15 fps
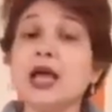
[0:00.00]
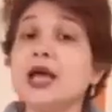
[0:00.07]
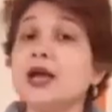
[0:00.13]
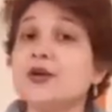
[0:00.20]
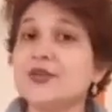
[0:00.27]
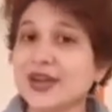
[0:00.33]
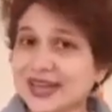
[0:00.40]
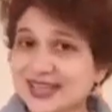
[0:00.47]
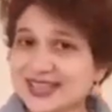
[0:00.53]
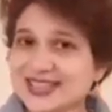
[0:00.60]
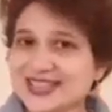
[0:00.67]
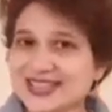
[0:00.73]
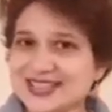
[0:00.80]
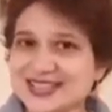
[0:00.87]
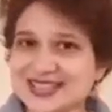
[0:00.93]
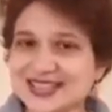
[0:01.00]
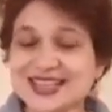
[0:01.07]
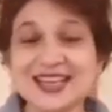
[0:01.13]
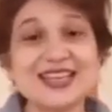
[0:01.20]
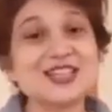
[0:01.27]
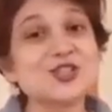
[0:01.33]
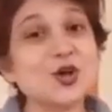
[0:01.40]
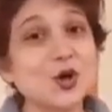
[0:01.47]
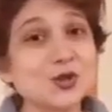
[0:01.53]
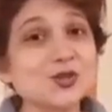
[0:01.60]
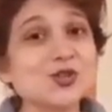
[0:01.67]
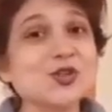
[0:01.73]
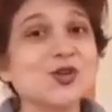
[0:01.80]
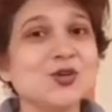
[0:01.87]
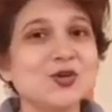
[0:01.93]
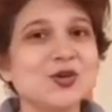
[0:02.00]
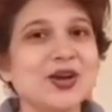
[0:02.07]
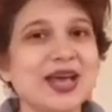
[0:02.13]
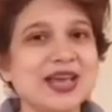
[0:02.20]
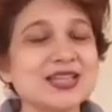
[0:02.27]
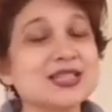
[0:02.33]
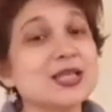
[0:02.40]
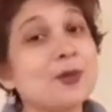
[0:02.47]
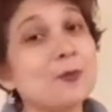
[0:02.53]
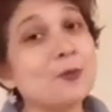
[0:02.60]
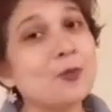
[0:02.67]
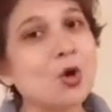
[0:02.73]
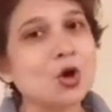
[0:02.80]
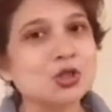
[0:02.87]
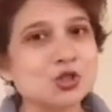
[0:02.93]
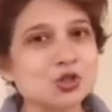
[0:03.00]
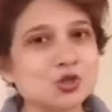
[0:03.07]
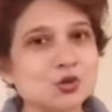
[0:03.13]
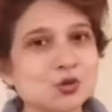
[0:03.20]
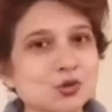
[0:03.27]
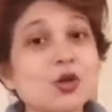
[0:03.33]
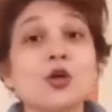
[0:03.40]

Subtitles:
Rainy season is also known as monsoon,